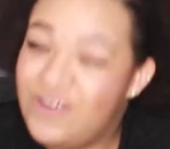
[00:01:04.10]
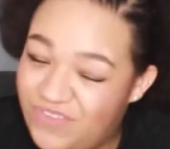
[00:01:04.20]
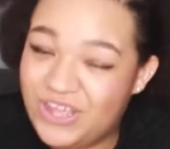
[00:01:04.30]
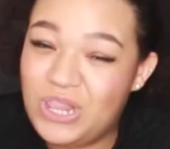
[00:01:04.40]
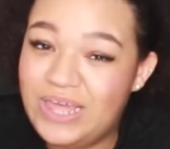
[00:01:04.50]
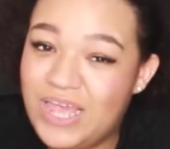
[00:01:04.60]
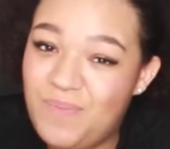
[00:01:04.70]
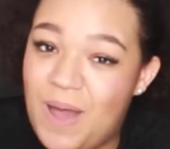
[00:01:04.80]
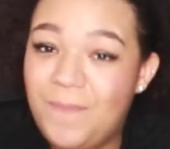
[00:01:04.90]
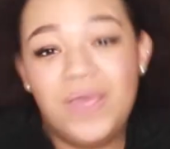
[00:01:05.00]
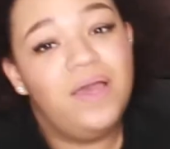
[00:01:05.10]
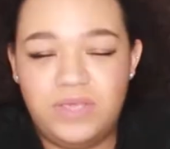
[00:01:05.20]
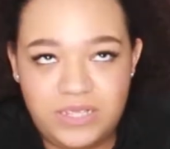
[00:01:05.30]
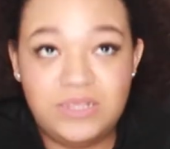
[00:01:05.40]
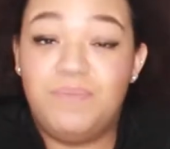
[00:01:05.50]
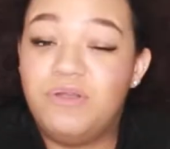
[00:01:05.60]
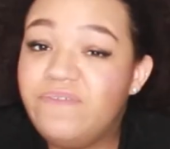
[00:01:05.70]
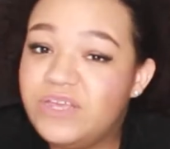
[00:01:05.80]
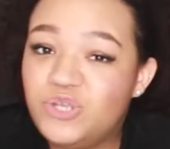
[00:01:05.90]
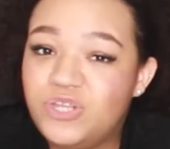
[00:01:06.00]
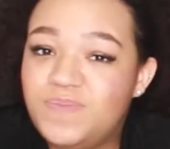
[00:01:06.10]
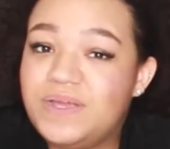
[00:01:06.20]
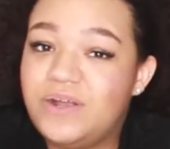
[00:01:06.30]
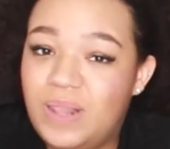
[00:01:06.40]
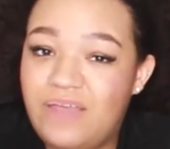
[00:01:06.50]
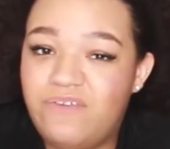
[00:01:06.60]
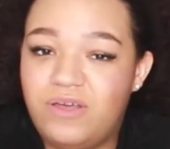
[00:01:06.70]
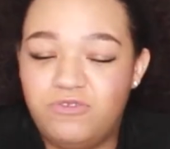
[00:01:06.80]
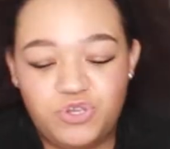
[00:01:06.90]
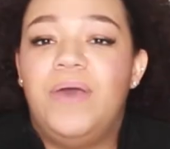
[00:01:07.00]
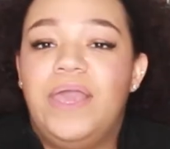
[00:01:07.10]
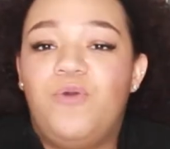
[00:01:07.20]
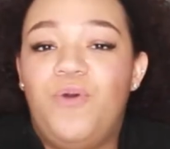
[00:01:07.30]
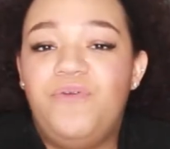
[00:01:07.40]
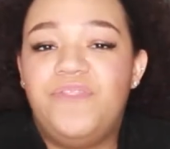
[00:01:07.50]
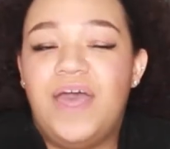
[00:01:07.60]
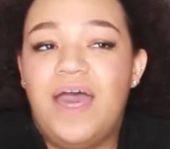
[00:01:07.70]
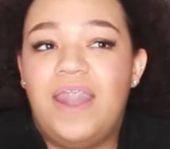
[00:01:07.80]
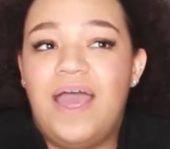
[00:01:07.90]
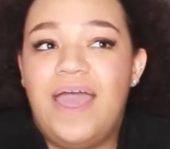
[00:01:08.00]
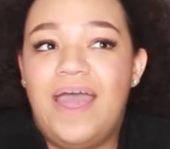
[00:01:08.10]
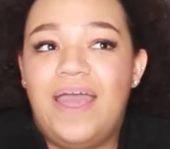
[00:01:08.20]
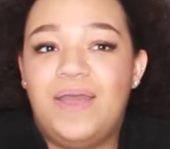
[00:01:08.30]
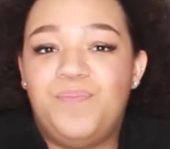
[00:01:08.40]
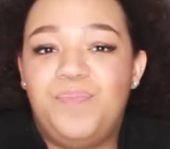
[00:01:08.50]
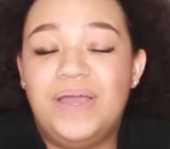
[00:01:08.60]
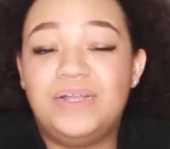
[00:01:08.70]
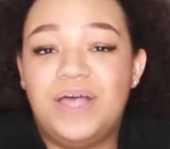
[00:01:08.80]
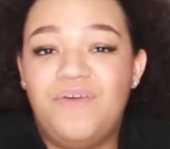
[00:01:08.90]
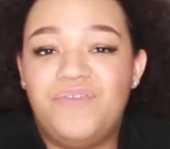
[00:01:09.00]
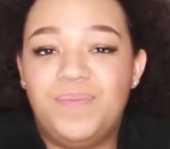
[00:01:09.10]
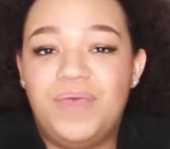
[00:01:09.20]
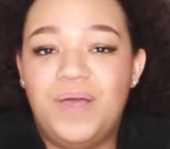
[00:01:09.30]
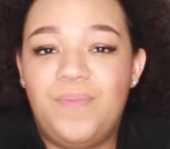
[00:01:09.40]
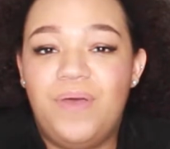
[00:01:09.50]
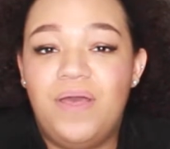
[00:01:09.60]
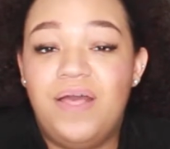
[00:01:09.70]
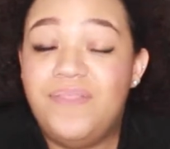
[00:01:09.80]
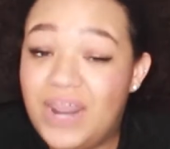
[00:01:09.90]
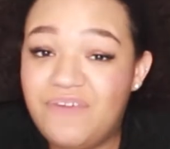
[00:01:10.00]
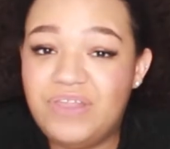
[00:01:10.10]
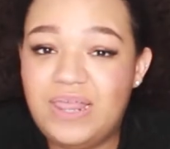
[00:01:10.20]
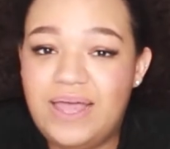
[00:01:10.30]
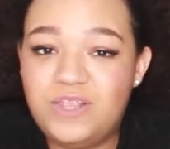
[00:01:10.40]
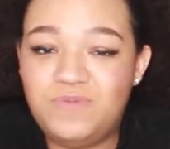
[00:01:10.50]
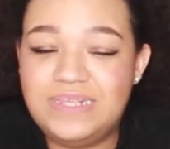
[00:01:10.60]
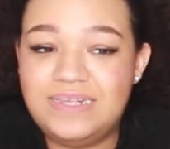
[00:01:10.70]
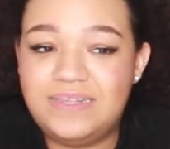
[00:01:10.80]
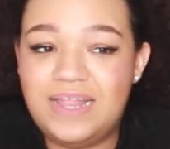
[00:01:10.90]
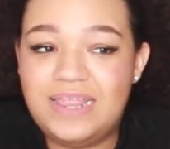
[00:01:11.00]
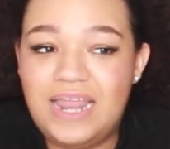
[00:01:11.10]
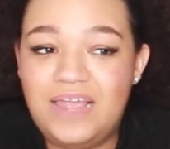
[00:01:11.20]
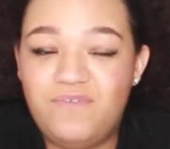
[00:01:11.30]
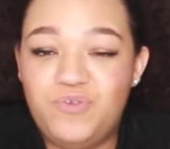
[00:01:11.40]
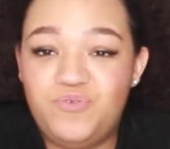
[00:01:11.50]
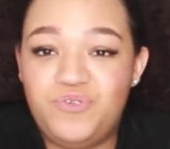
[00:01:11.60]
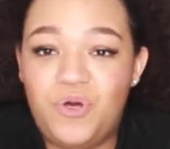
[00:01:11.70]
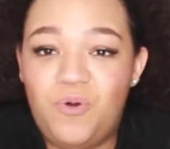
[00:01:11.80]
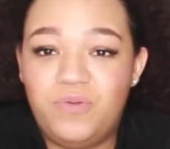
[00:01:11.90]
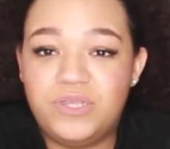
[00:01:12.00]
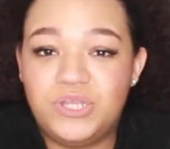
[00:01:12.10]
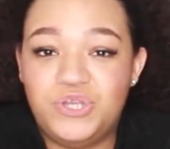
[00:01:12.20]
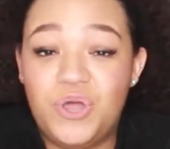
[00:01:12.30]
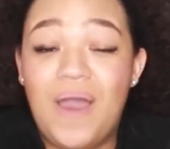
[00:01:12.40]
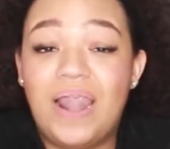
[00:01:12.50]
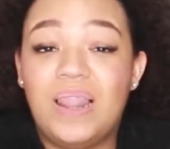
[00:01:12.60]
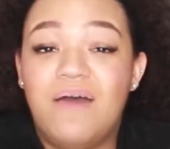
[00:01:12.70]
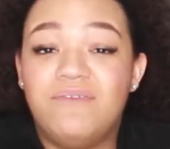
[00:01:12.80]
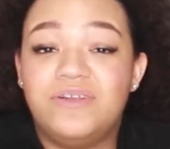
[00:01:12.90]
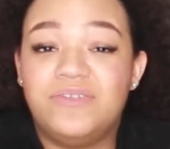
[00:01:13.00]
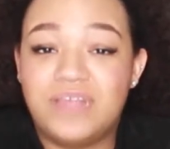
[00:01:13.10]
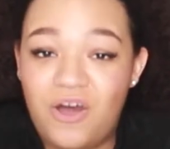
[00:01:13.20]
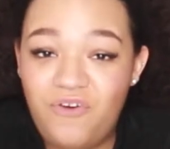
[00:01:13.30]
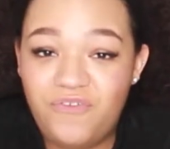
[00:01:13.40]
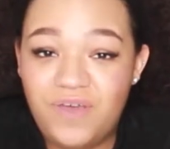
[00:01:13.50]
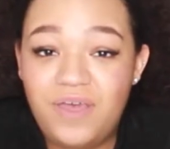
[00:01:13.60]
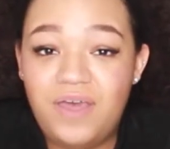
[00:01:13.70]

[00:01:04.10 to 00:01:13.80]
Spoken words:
definitely go look him up. He's a motivational speaker and a life coach. A quote that I picked up from him that I really liked was he said that if you don't know how to love yourself,